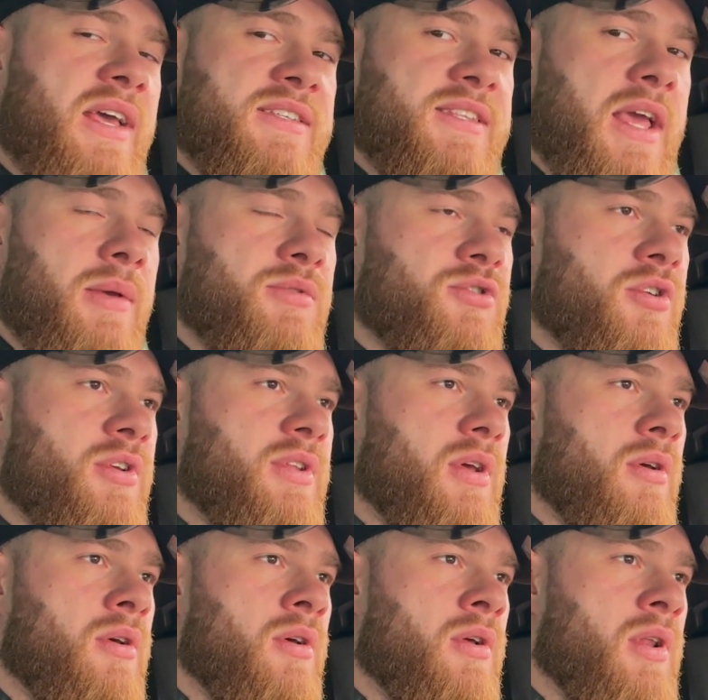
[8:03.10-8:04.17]

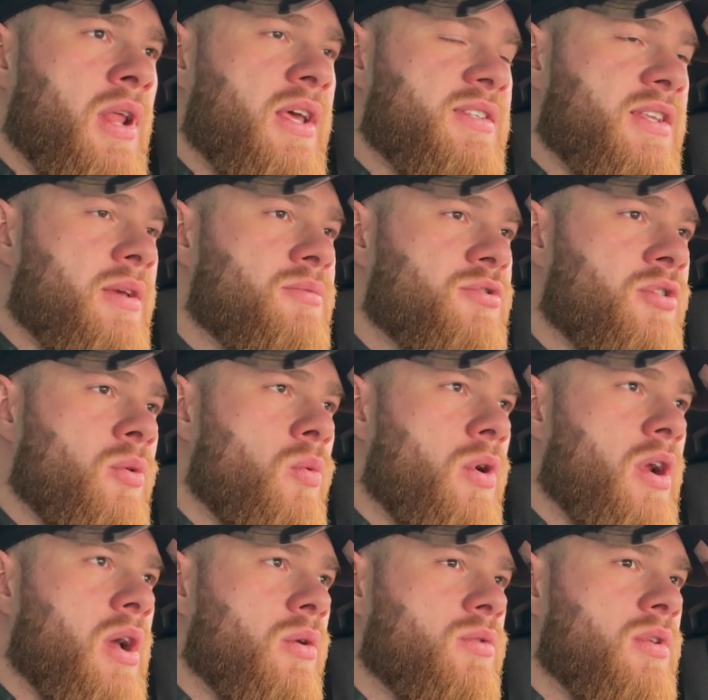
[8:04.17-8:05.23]
hamstring
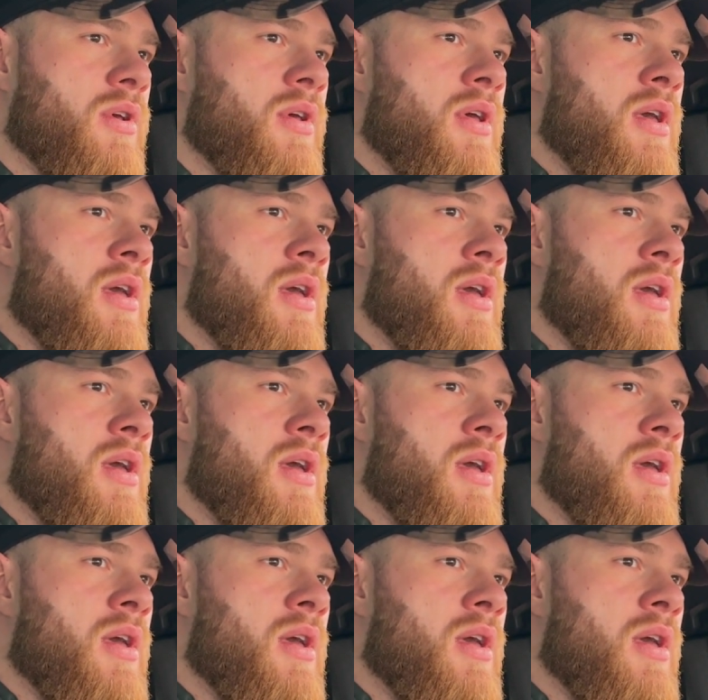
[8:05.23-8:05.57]
workout.